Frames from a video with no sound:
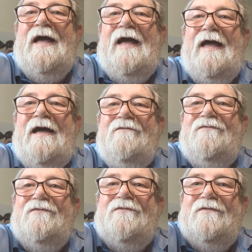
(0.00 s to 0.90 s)
I
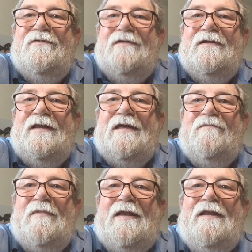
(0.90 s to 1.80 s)
have
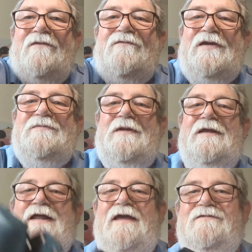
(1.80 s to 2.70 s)
like my little fixed
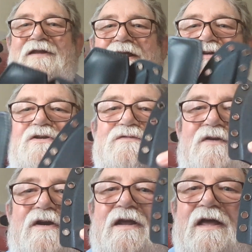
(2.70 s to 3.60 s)
blade knives that I use
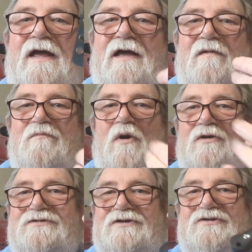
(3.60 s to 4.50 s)
for
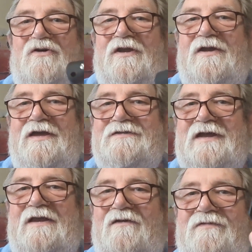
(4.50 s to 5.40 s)
box destroying now because
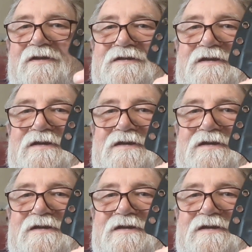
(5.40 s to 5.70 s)
I love this.